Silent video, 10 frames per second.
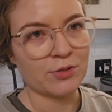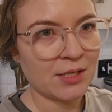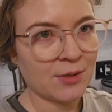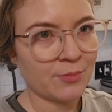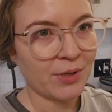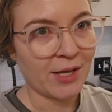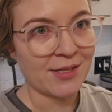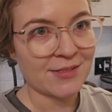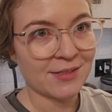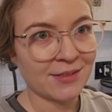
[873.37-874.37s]
But
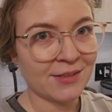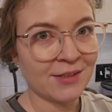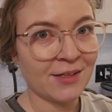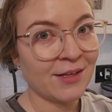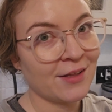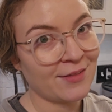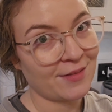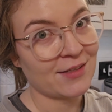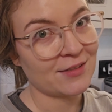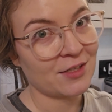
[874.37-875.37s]
that's gonna be a